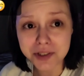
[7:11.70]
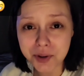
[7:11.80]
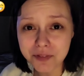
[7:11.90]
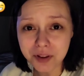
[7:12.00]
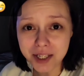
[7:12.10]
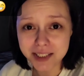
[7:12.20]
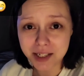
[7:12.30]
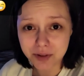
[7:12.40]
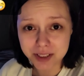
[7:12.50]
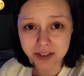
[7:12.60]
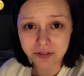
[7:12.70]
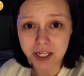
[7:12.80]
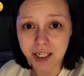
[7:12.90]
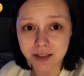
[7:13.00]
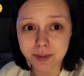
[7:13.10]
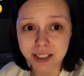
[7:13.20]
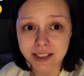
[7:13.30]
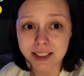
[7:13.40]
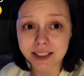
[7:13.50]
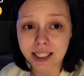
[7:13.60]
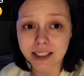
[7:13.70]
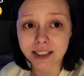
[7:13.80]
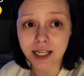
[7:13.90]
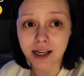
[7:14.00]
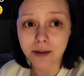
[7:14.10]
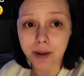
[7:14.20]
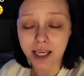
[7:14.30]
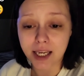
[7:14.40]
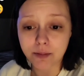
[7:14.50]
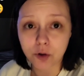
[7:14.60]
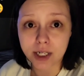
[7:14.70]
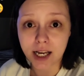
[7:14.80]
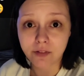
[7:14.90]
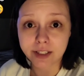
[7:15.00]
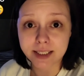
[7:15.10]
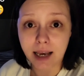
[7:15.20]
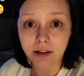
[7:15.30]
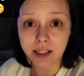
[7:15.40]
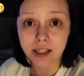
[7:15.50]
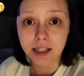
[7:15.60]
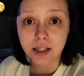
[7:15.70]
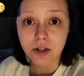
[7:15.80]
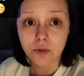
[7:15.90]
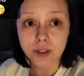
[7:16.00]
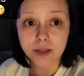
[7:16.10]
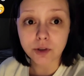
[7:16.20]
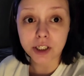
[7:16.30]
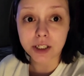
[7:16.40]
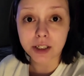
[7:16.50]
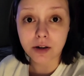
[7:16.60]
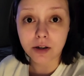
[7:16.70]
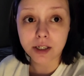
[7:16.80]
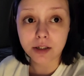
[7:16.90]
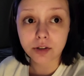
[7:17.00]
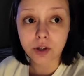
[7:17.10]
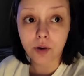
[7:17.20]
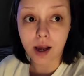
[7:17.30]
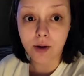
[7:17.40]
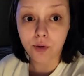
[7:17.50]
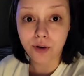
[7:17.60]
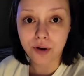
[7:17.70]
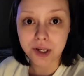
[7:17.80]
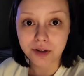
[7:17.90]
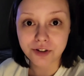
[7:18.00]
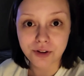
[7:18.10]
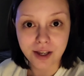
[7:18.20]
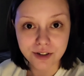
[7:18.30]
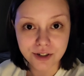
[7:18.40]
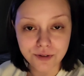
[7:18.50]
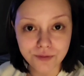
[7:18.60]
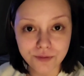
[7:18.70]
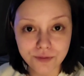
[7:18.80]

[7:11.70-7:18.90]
so I feel like day 1 so far has been a success. I am going to have a salad with some chicken on there, so I will go ahead and show that to you.